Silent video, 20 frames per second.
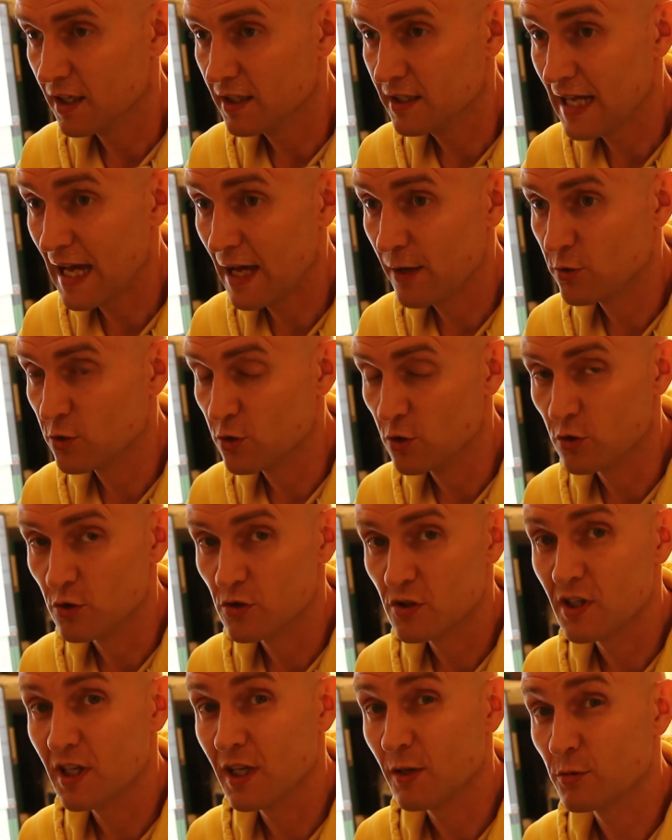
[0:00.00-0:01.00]
now
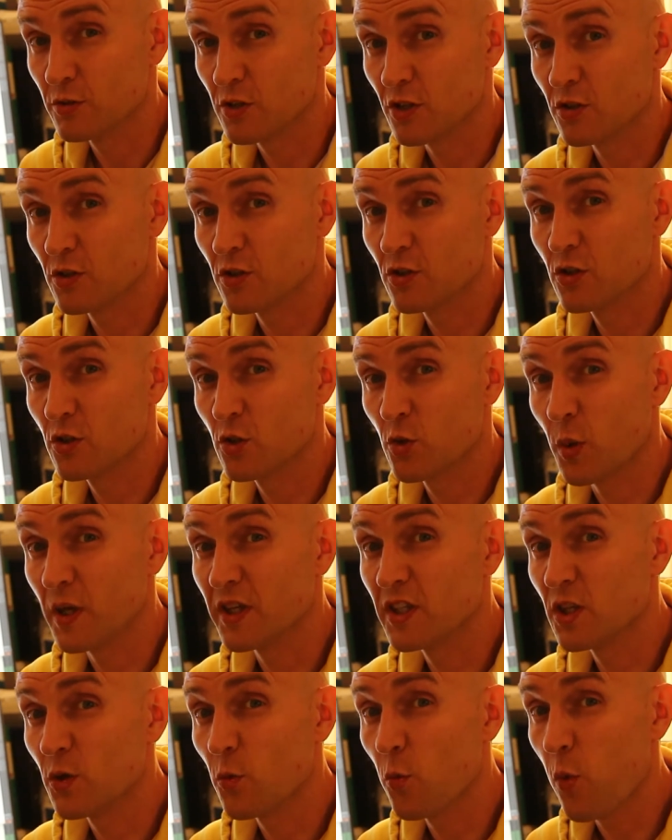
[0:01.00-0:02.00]
used, it was a
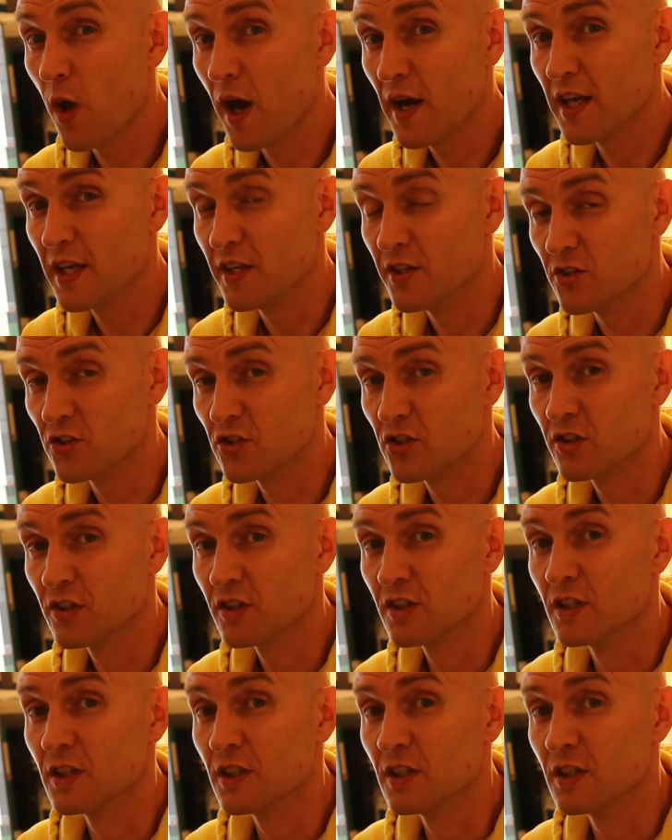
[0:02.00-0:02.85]
21-inch